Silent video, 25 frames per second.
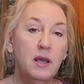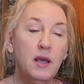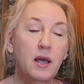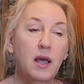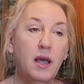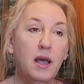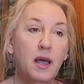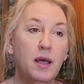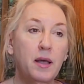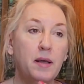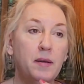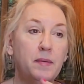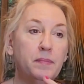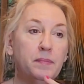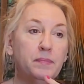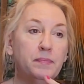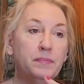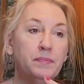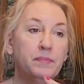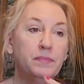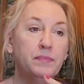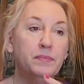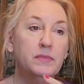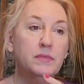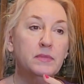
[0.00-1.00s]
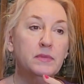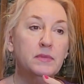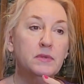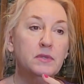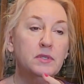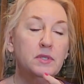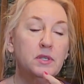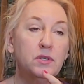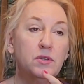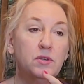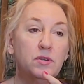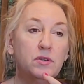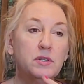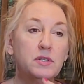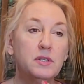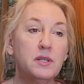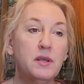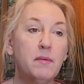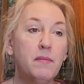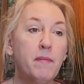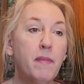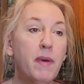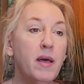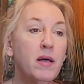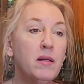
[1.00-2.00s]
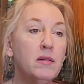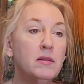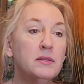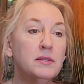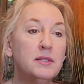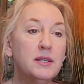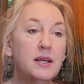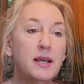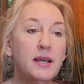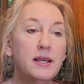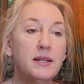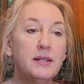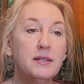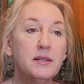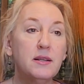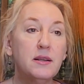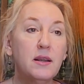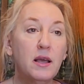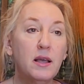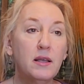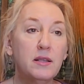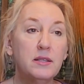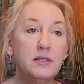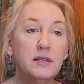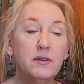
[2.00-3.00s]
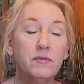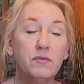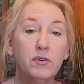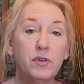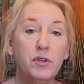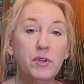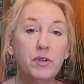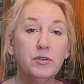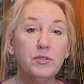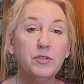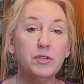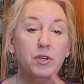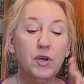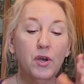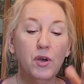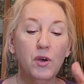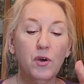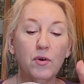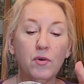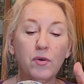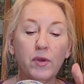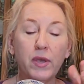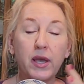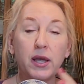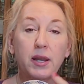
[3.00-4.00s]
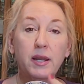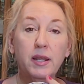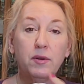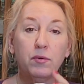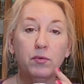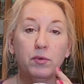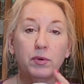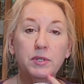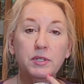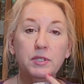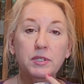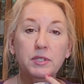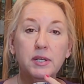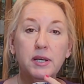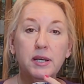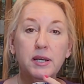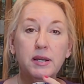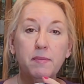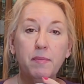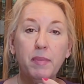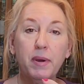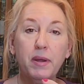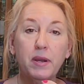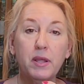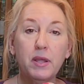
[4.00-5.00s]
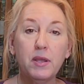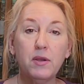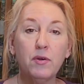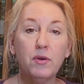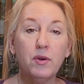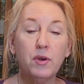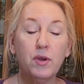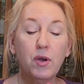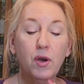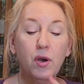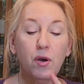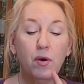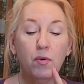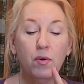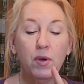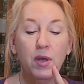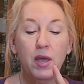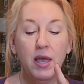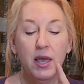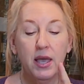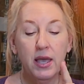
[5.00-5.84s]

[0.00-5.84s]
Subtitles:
Senor Sarmel died several years ago. Ken Edwards died about a year ago.